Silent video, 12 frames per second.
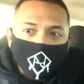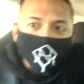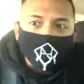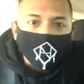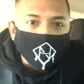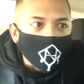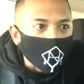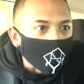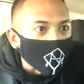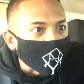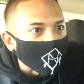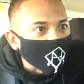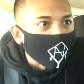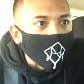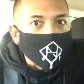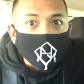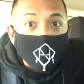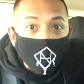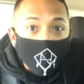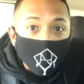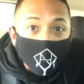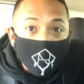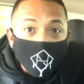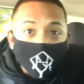technically three. I was up at
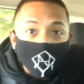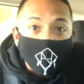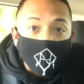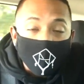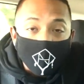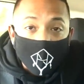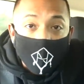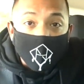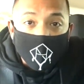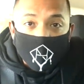three forty-five Cali